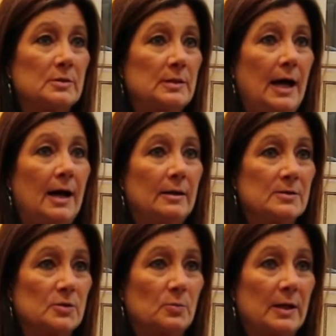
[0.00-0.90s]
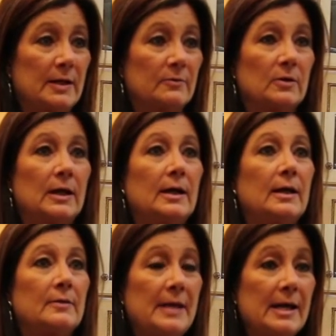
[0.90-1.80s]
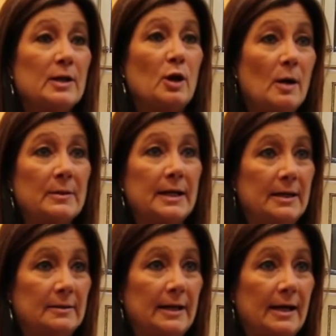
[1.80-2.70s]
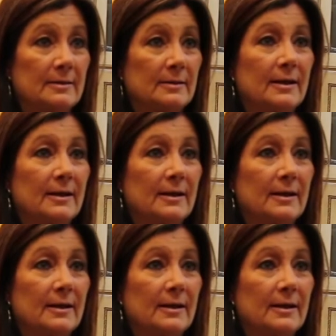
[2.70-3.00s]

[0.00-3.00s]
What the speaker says: the islands or whatever. They accommodated that.